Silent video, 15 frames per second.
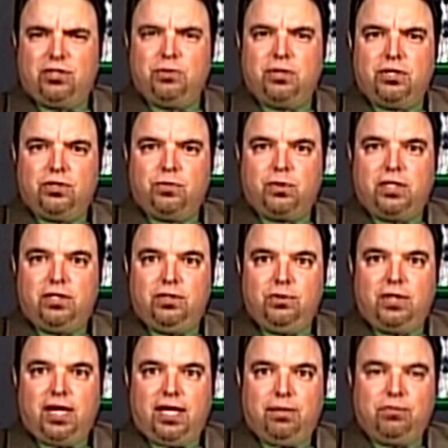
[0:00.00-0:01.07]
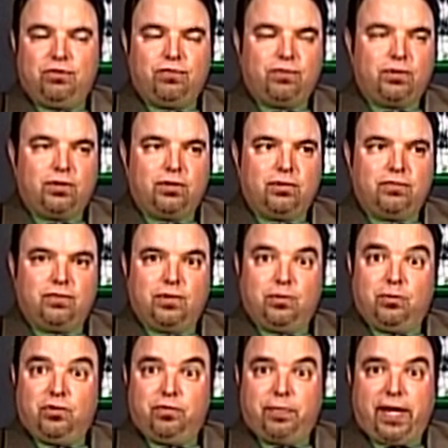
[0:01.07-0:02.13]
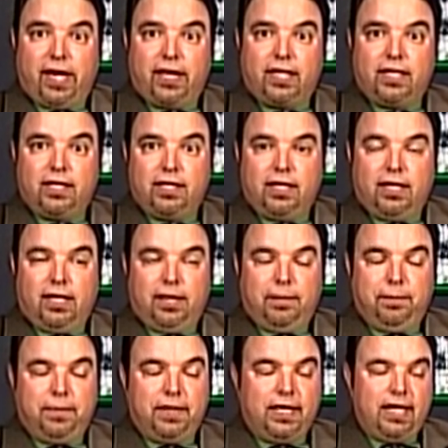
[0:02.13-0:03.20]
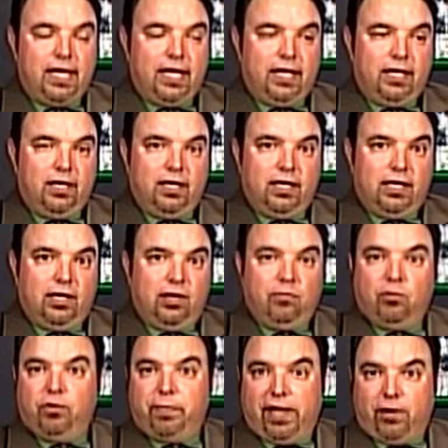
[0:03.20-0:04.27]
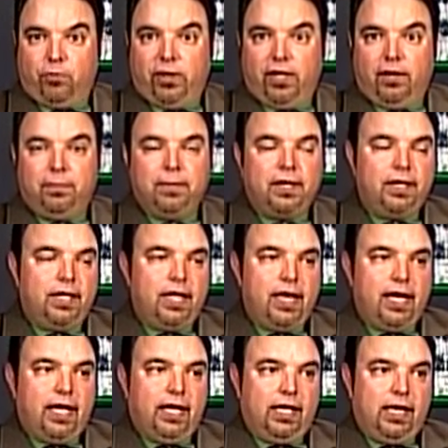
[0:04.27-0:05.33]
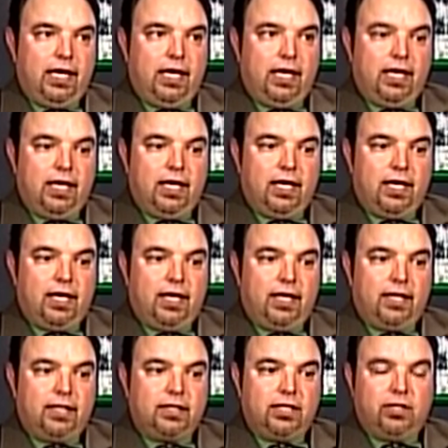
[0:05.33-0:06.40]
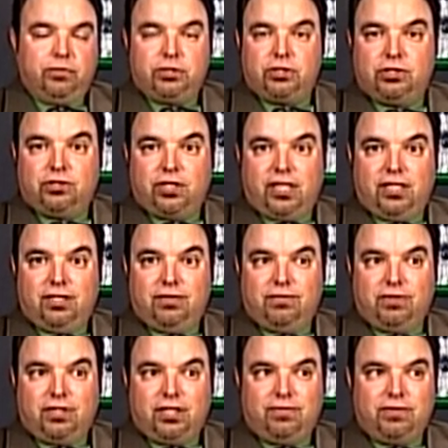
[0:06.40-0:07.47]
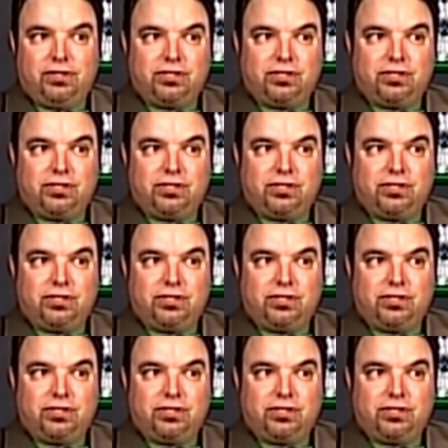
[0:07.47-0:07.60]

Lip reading: 222 games for the Wolfpack and Wolfpack Whale, and he was just traded to Philadelphia.